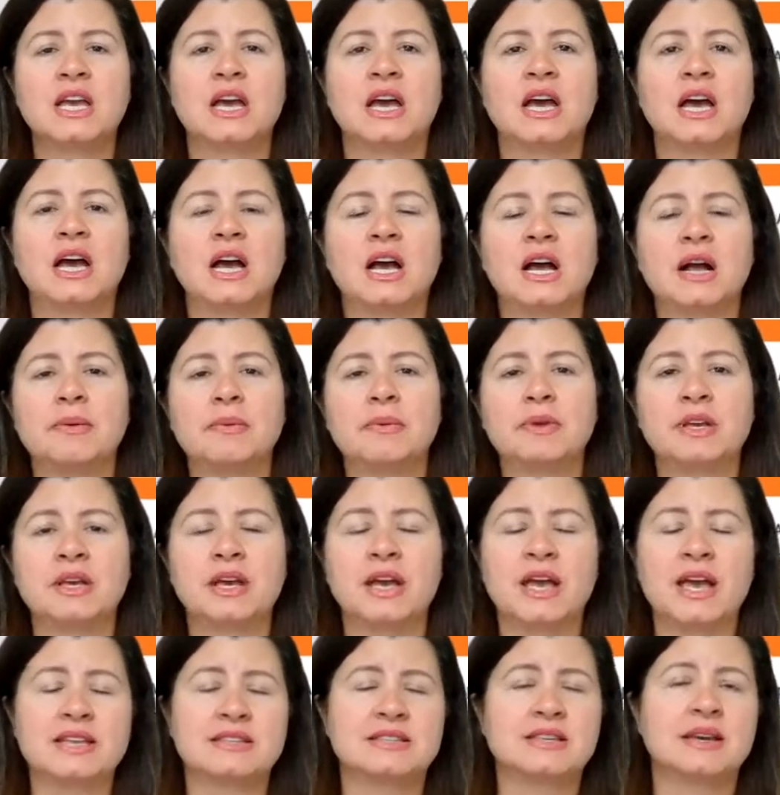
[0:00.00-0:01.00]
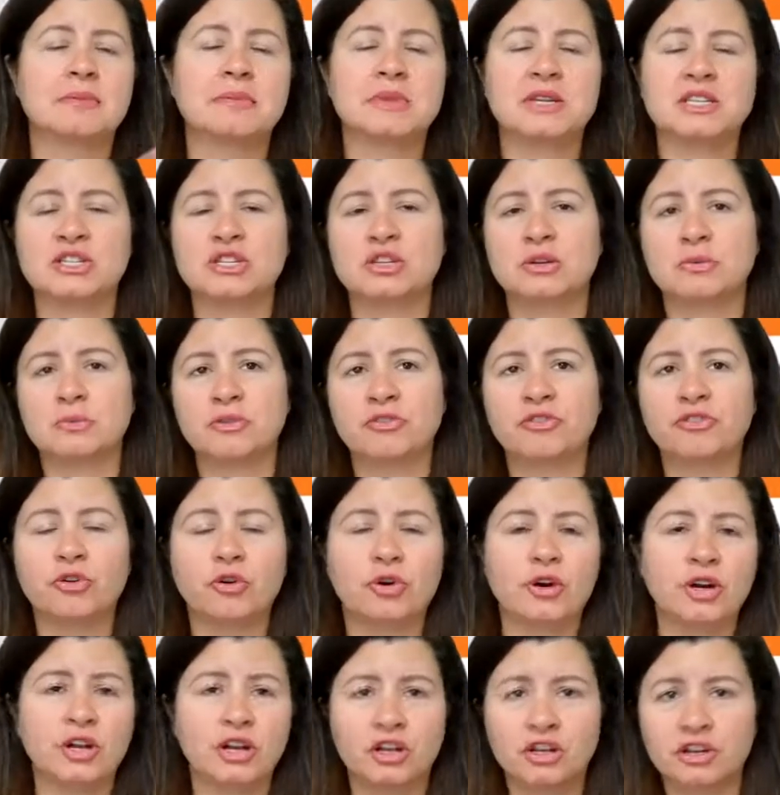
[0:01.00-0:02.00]
as I mentioned
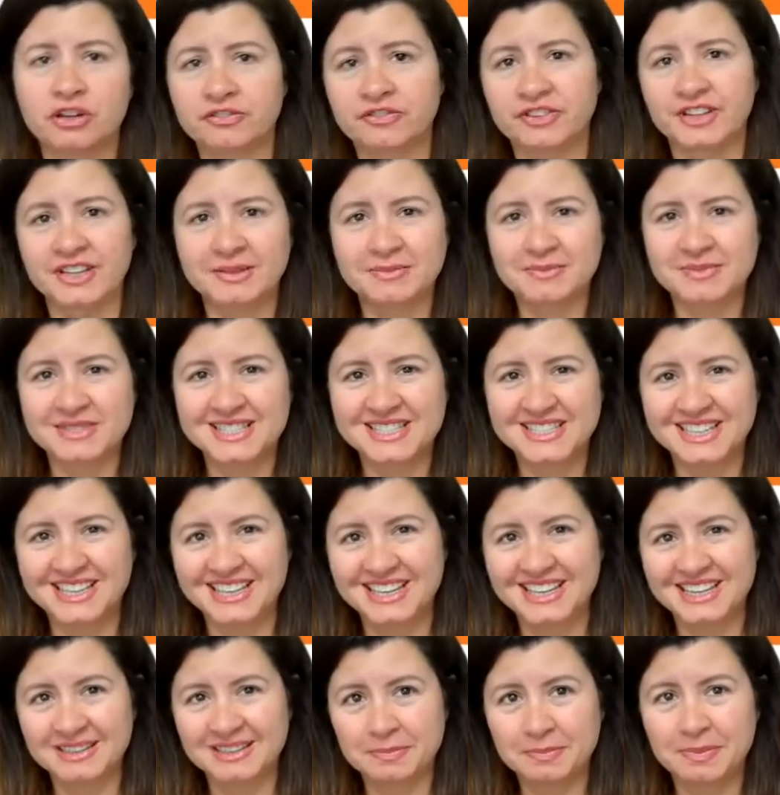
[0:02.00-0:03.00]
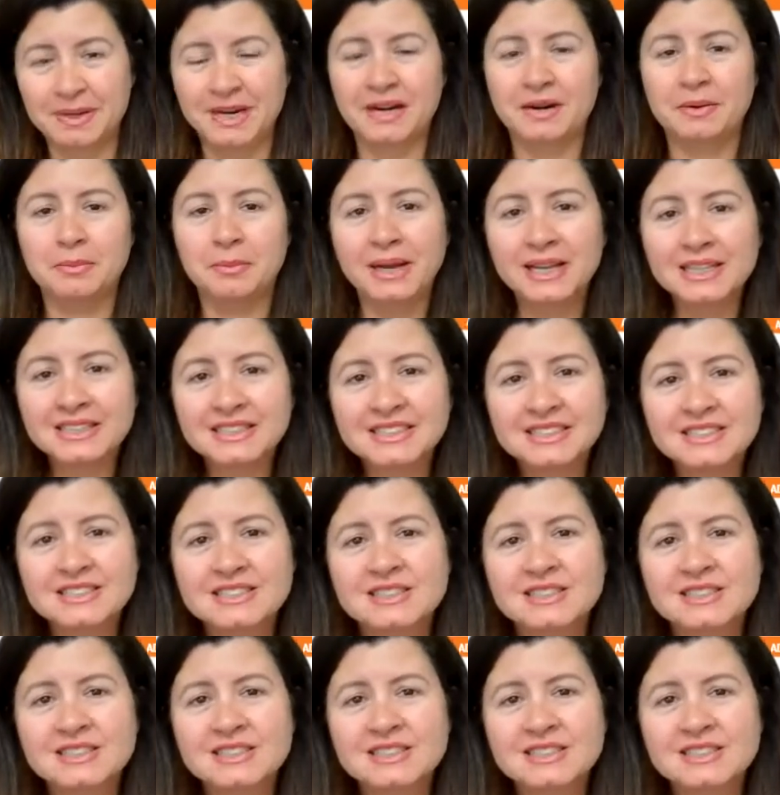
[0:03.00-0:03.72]
before, a lot of them stay at Parramatta,